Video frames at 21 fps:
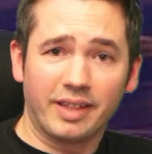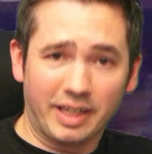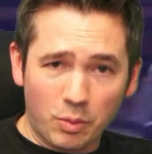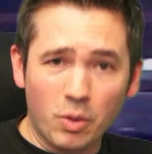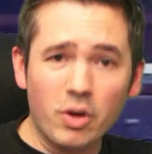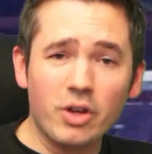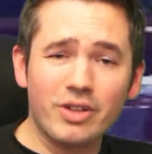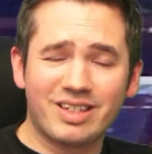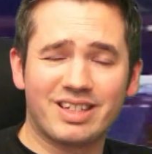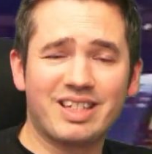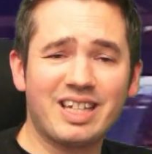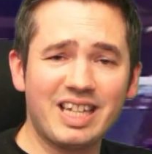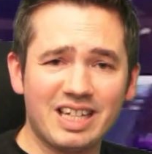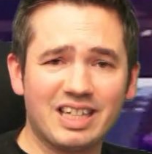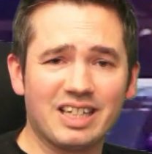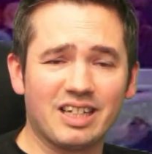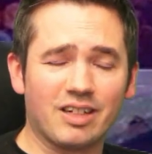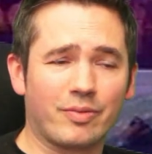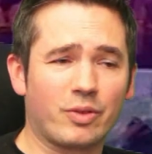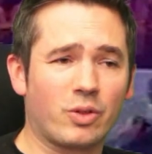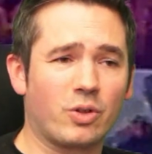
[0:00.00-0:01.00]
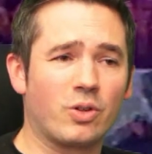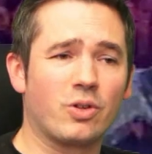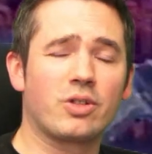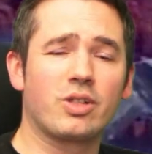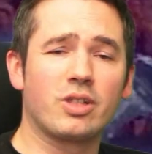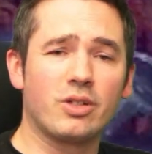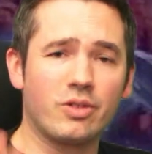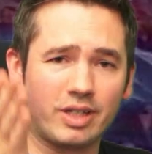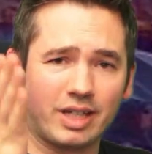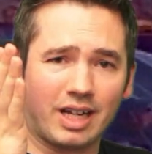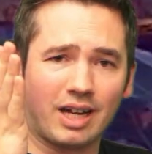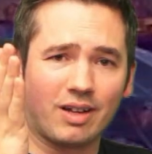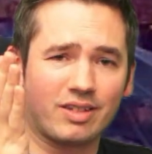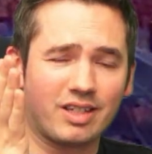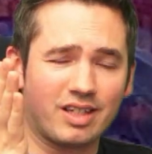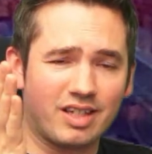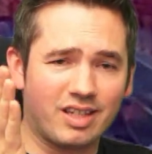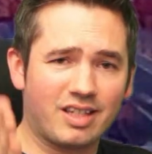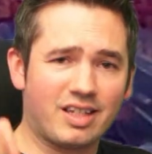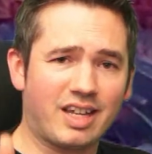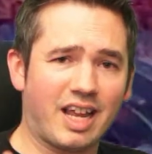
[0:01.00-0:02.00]
They were seeded, of course, losing out
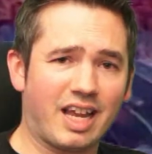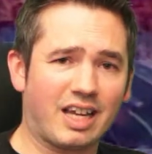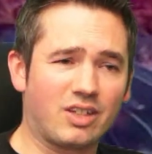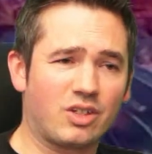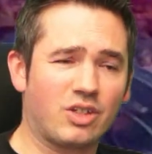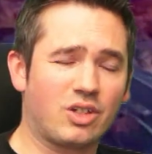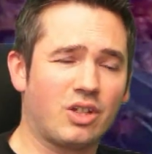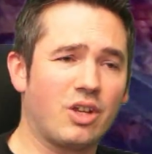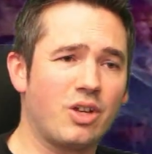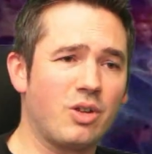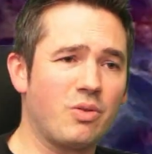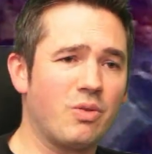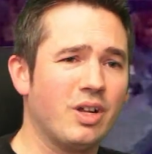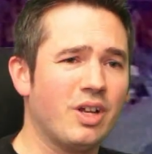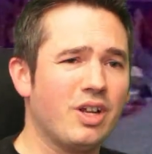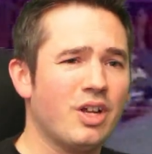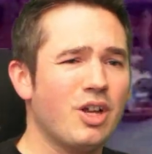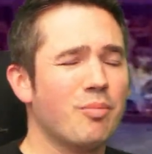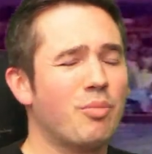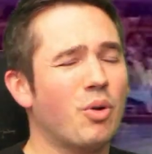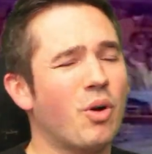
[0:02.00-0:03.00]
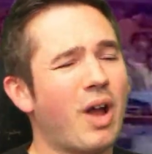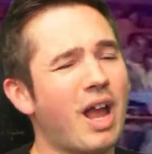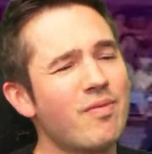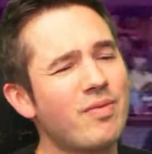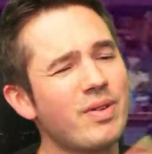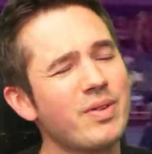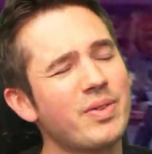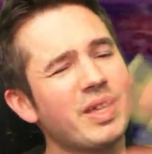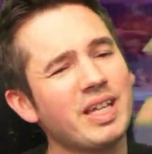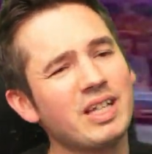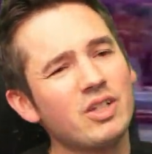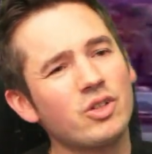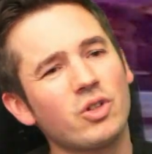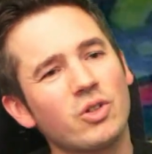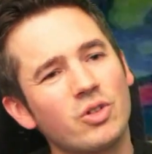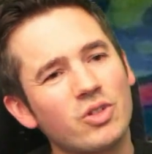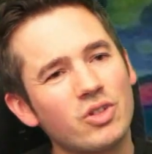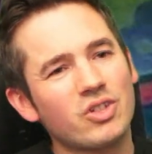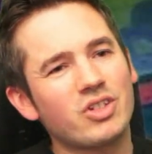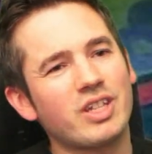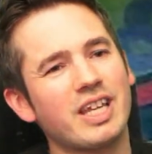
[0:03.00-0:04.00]
to Steg 2, but everything
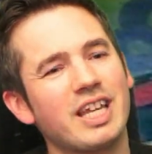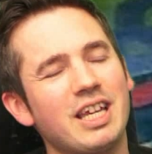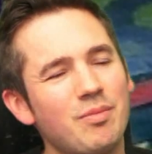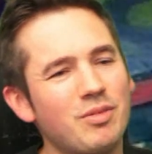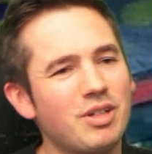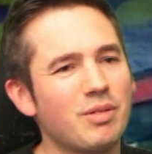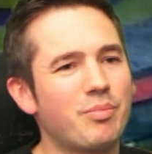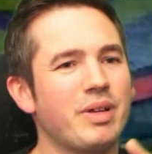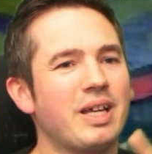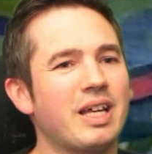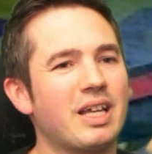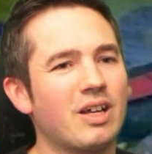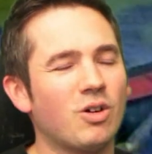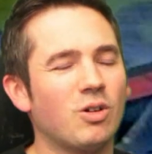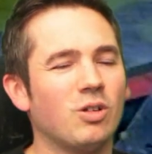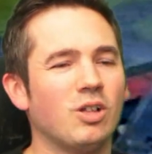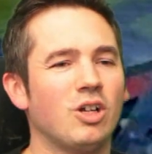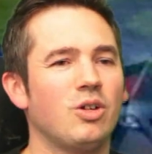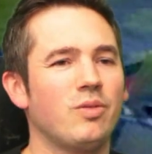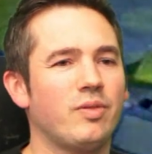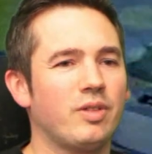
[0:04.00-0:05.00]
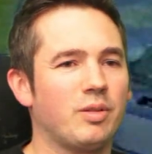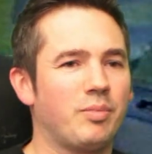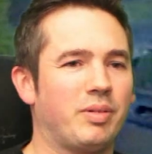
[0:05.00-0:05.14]
just seemed a bit all over